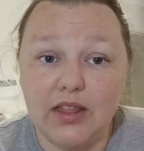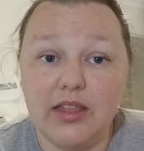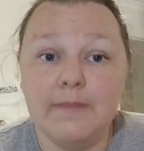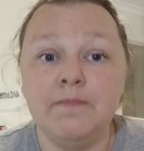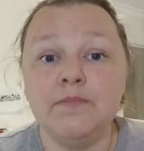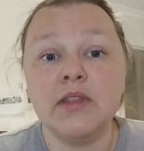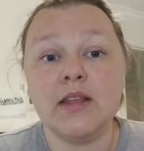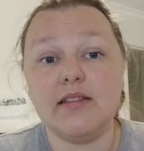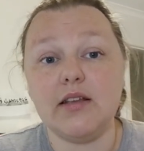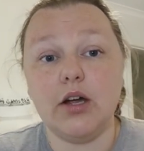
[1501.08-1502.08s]
with.
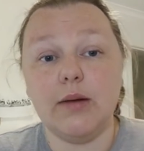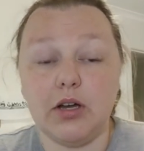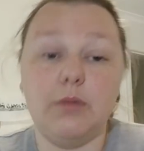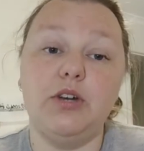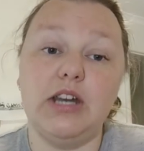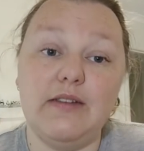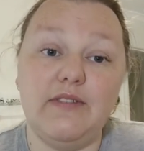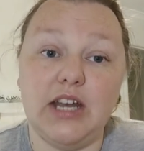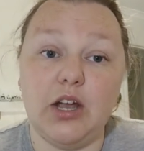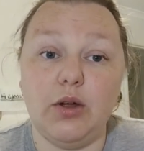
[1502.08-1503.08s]
So I'm going to put it in a
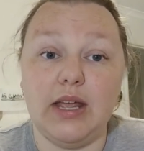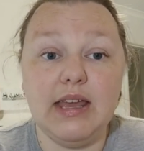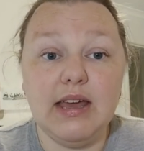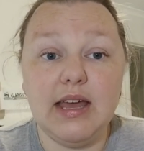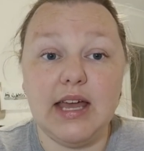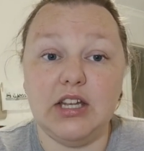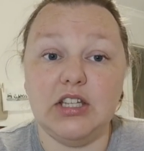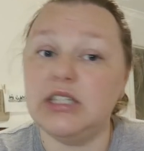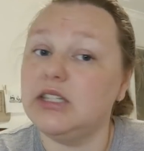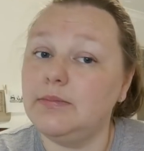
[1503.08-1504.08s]
video here
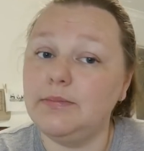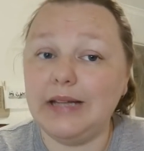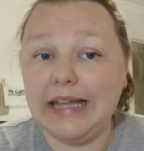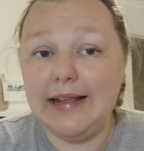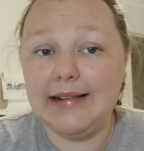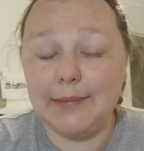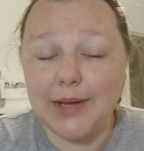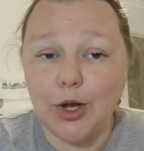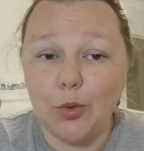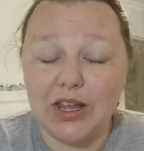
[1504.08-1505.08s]
and please let
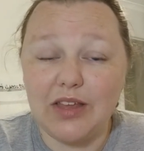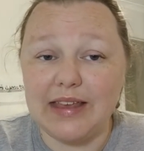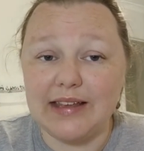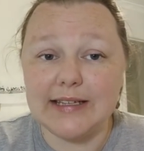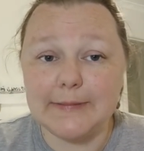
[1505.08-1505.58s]
me know what you think.